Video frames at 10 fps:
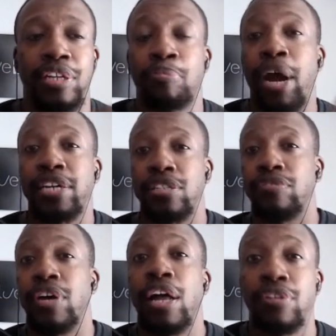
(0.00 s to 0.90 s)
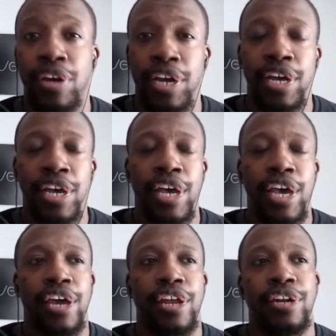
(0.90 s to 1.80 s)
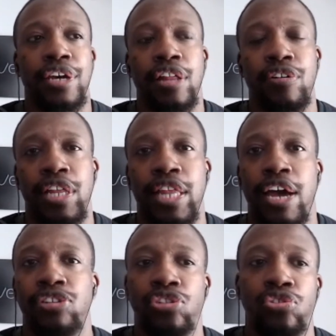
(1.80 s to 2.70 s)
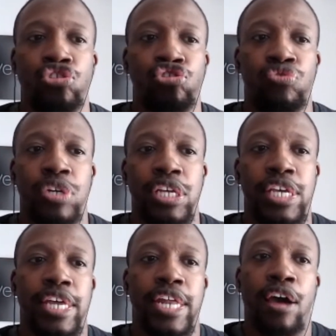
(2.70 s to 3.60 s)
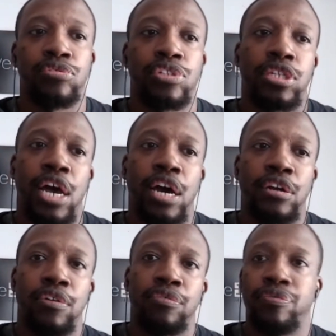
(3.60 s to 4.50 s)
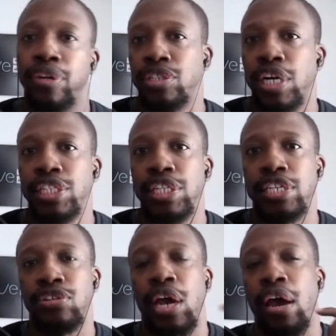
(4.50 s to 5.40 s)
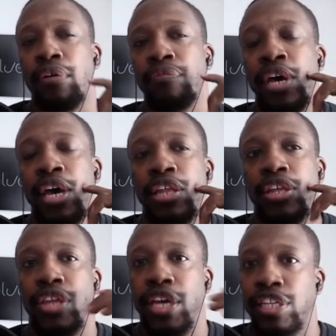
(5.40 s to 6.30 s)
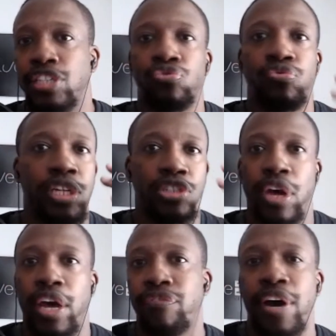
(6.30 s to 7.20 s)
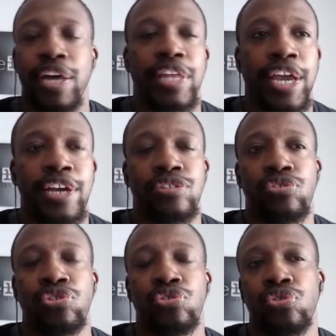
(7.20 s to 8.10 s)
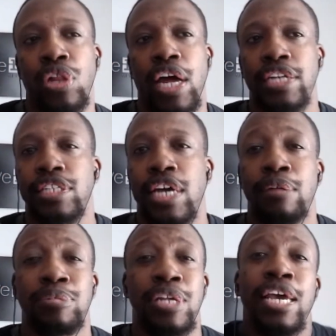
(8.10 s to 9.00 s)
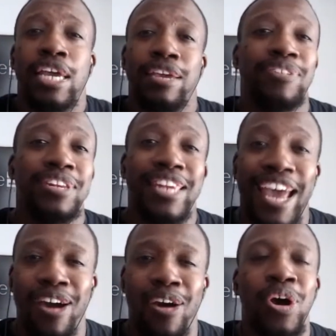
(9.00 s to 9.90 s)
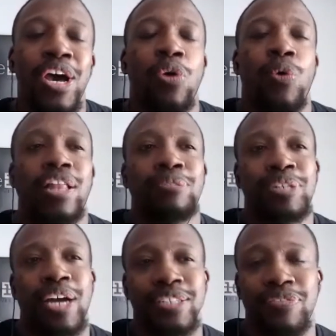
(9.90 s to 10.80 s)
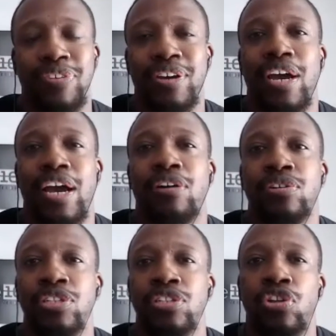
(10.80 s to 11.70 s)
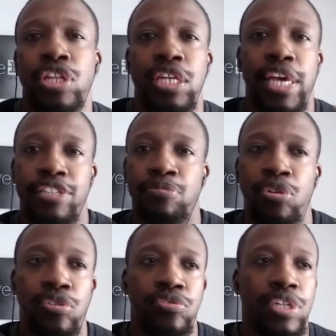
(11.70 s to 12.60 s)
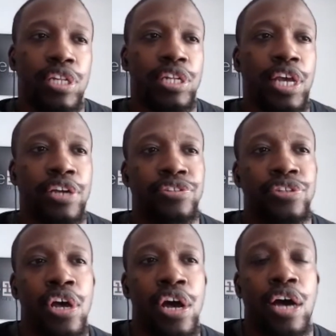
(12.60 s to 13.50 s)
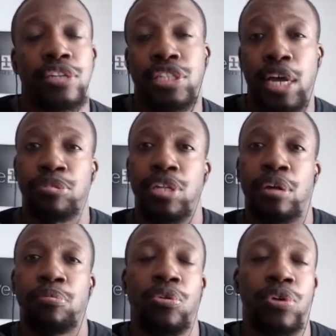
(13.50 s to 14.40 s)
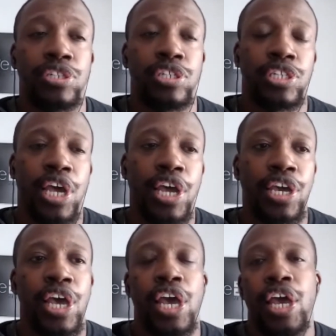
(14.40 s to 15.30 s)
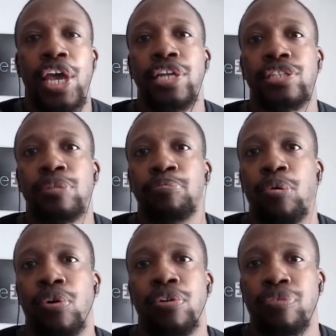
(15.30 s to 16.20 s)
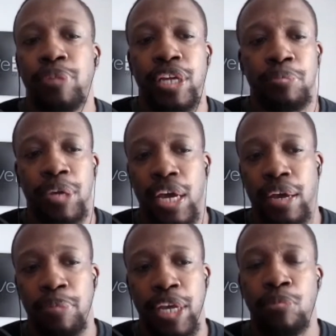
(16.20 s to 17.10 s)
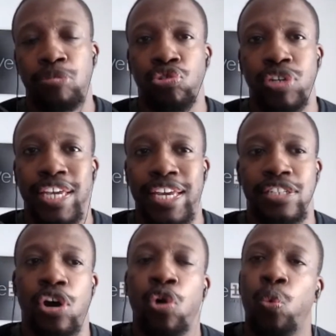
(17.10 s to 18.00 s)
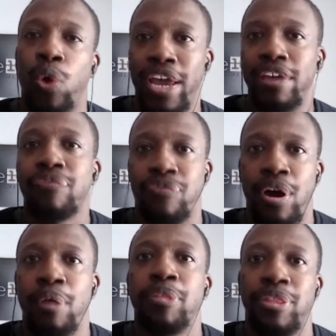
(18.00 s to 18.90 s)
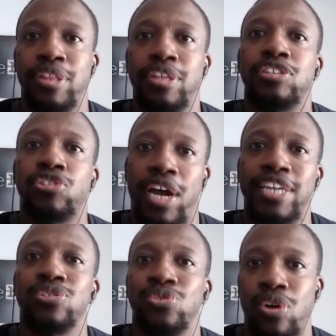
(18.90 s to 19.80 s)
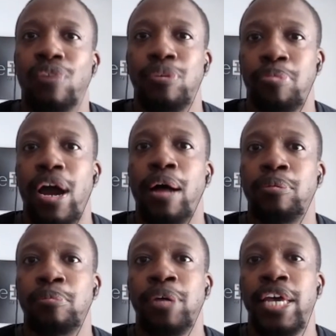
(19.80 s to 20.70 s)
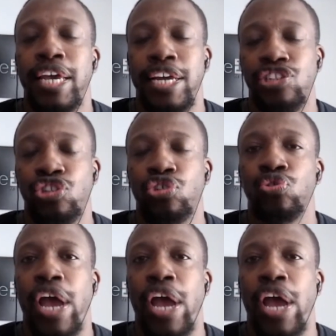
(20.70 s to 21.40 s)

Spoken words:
practice of coloring. And coloring allows you to really get outside of the frustration that you have, the thing that you're really trying to find the answer to. So a lot of times, even now, while I'm trying to figure out, the next moves and the next steps that I'm going to take, it's important for me to be able to get away from trying to solve the problem and to